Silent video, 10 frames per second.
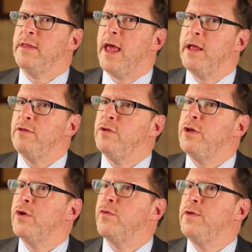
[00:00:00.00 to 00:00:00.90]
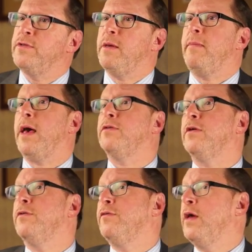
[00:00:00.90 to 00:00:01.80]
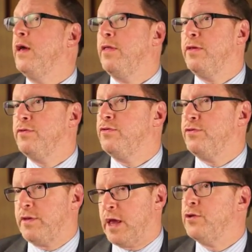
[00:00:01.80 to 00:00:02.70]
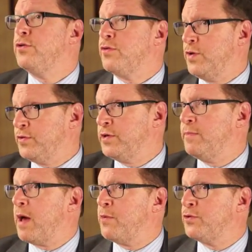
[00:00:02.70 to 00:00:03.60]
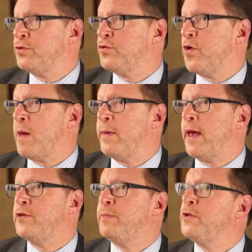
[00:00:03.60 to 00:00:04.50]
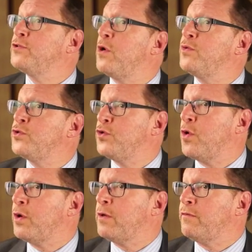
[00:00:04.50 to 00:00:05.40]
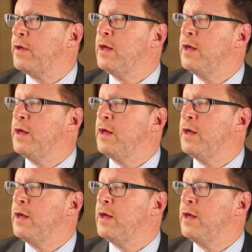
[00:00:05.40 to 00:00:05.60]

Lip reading: tend to decrease the amount of this stage 3 sleep I was describing as being so restorative.